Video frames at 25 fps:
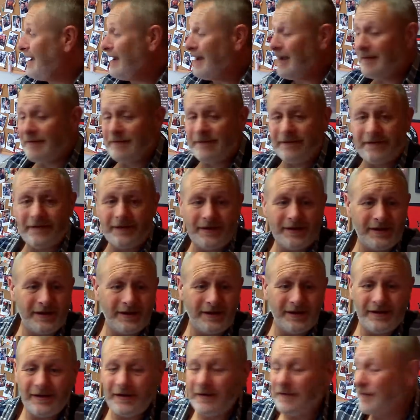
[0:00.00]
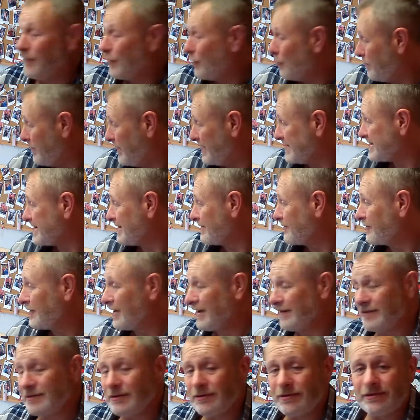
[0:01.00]
I've uh, a few bits I'm going
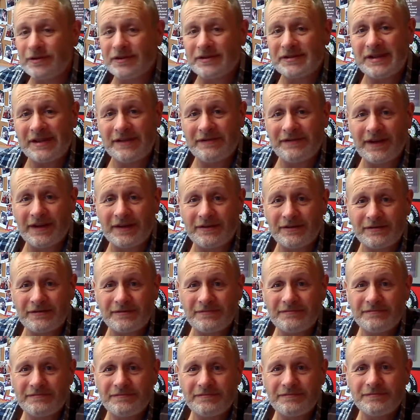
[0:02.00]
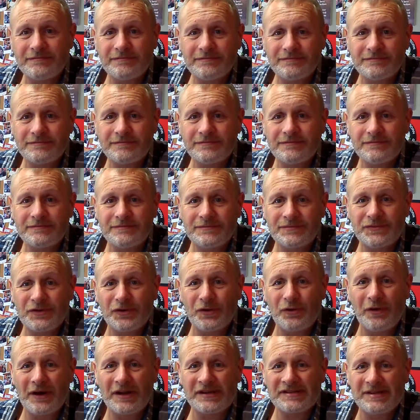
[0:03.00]
to have a look at, see if I can
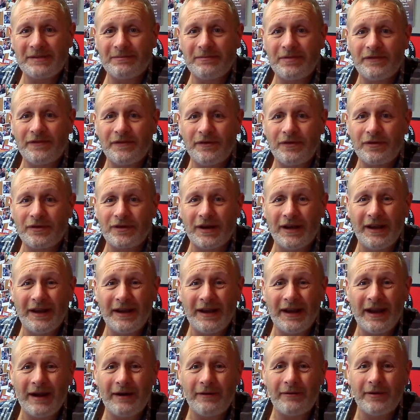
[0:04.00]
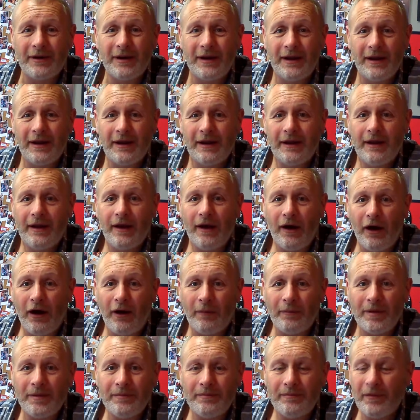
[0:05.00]
do what I said before, clear out
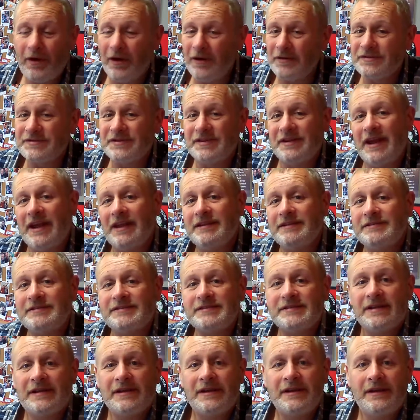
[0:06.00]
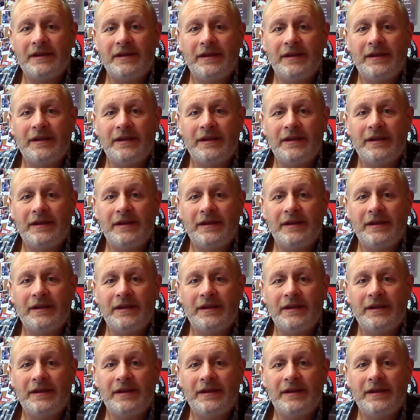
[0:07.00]
all my odds and ends